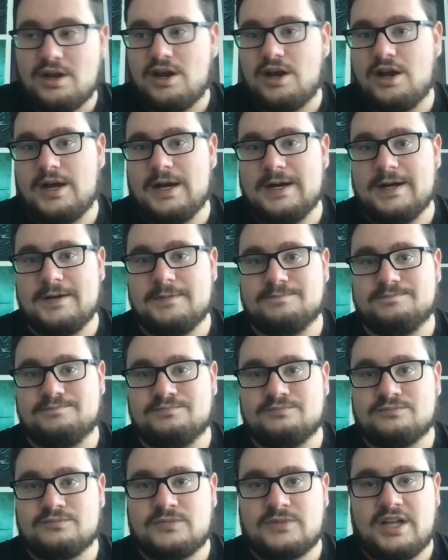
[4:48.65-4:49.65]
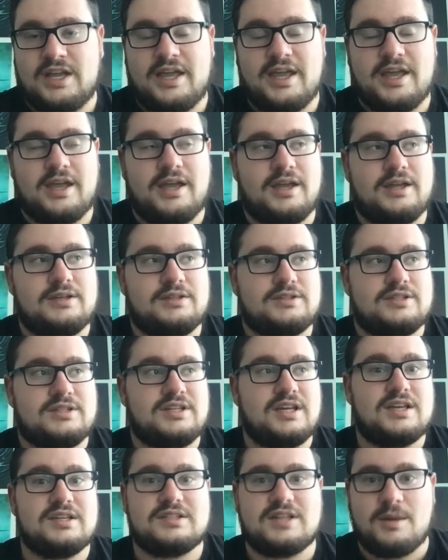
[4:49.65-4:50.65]
And to
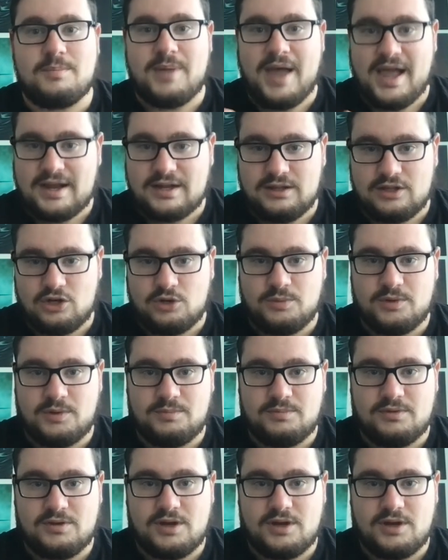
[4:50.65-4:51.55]
take a step back a little bit,